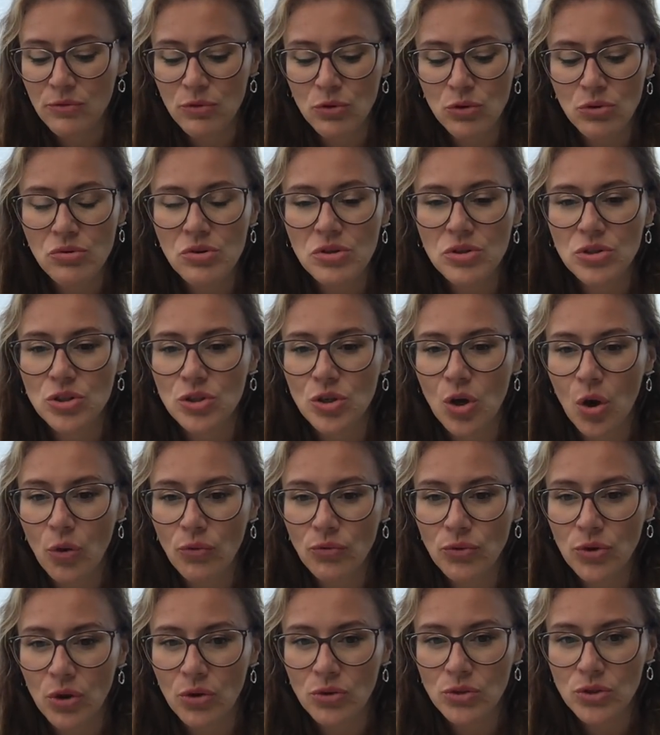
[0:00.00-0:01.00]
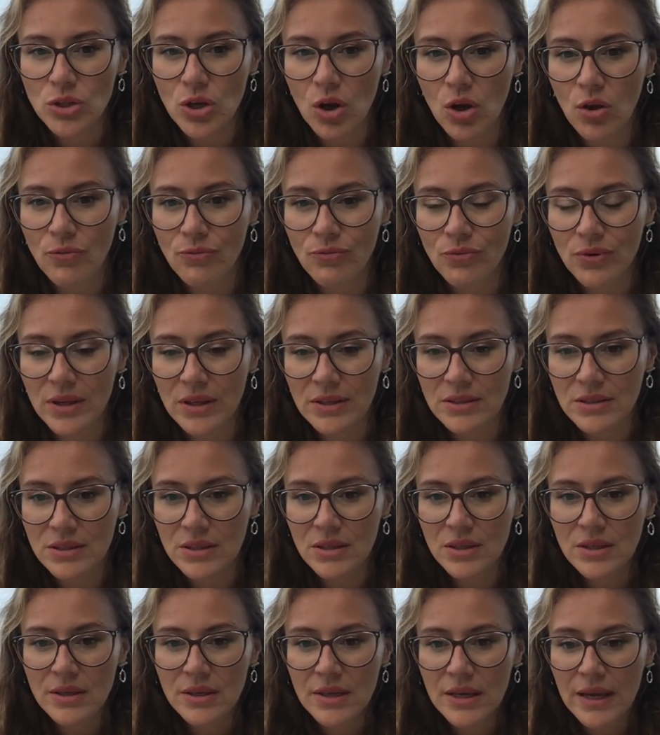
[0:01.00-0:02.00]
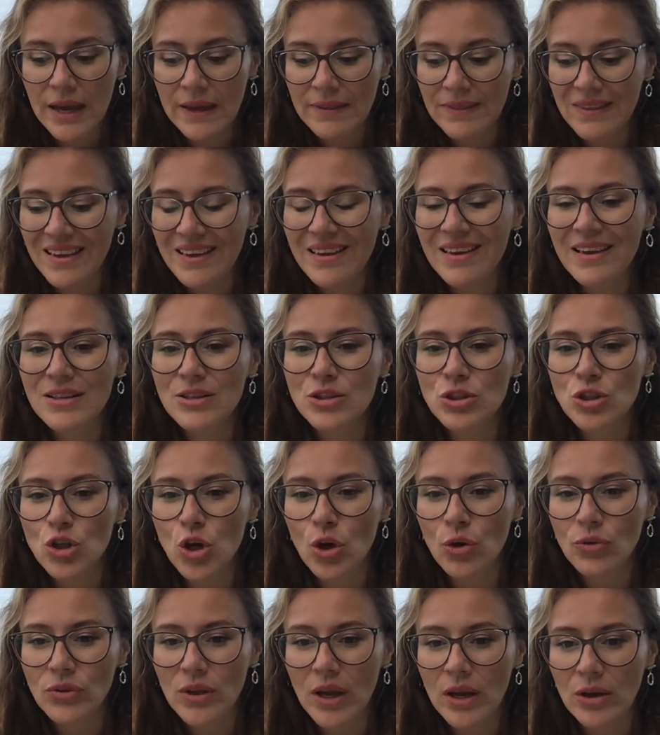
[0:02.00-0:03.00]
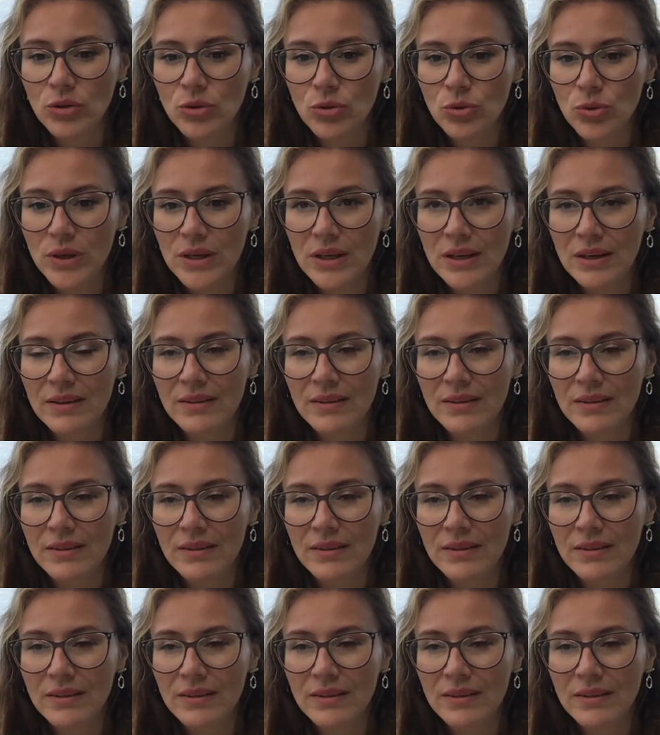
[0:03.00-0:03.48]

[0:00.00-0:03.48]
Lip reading: you resolve those conflicts and they get solved out quickly.